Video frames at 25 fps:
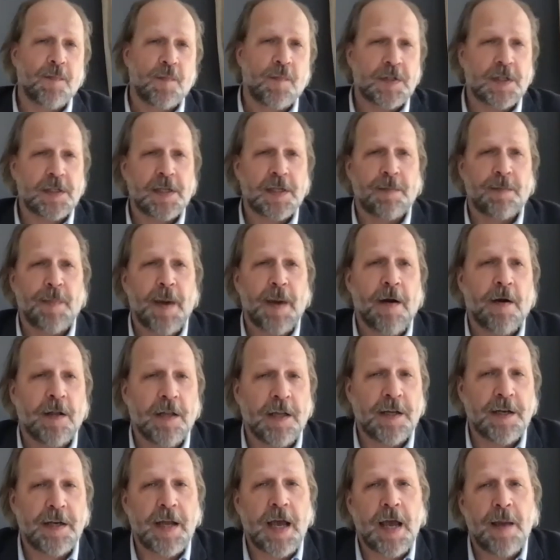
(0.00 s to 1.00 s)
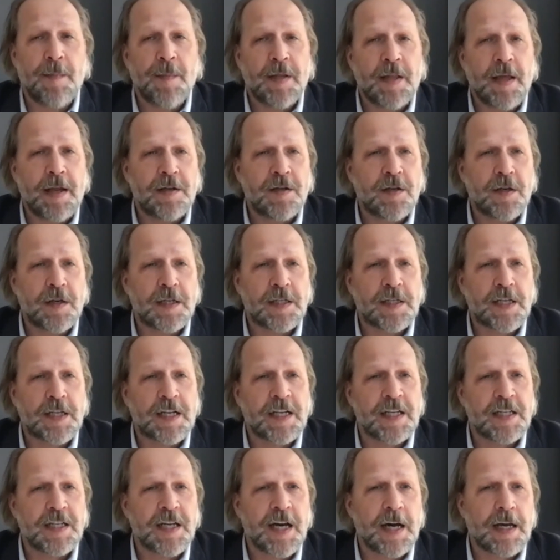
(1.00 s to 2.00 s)
which is a Maryland name, and they took it to
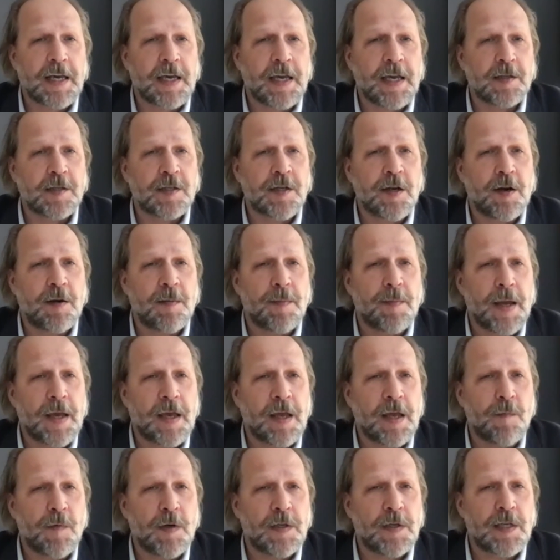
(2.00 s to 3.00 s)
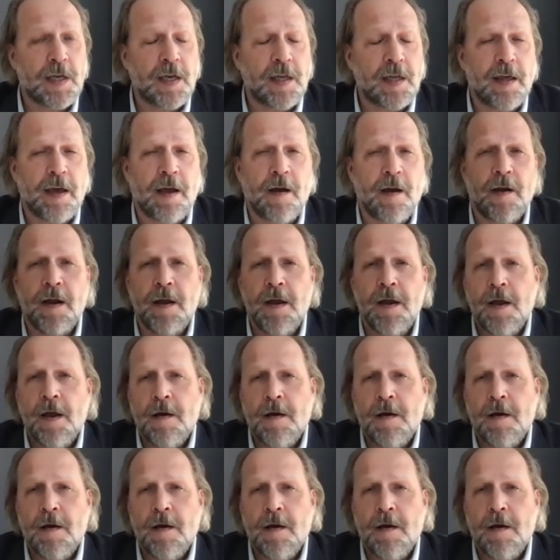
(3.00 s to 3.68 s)
Kentucky and started making whiskey there